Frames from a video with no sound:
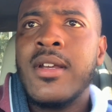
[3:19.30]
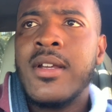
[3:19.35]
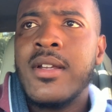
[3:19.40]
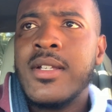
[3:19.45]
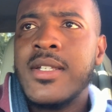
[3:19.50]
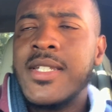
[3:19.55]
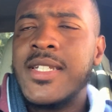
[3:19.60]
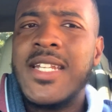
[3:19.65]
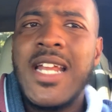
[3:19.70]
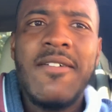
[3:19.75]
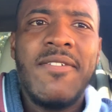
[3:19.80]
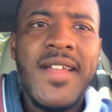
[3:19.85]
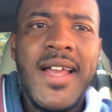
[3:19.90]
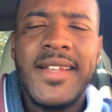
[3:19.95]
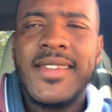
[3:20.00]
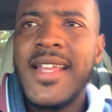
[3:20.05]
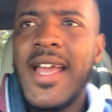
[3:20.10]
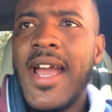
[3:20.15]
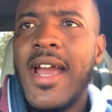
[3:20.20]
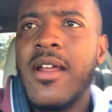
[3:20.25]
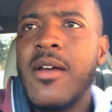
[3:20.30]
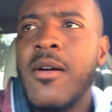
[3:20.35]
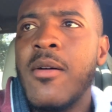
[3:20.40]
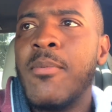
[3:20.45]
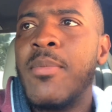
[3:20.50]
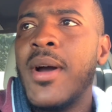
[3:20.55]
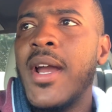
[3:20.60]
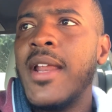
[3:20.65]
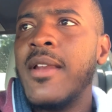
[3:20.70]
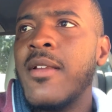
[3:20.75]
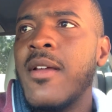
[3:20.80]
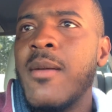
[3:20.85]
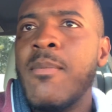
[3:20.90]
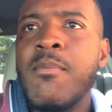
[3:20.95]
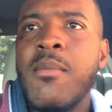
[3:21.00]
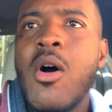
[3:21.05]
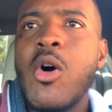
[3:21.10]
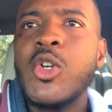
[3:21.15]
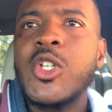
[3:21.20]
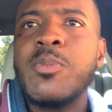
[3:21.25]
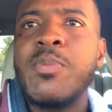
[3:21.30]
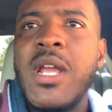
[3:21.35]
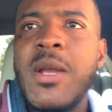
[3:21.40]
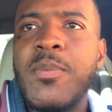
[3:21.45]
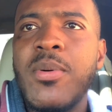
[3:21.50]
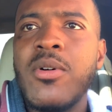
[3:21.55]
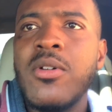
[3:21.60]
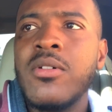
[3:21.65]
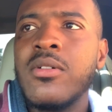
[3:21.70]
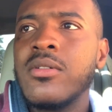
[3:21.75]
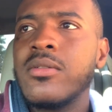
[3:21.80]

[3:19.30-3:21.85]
stuff like that. But most people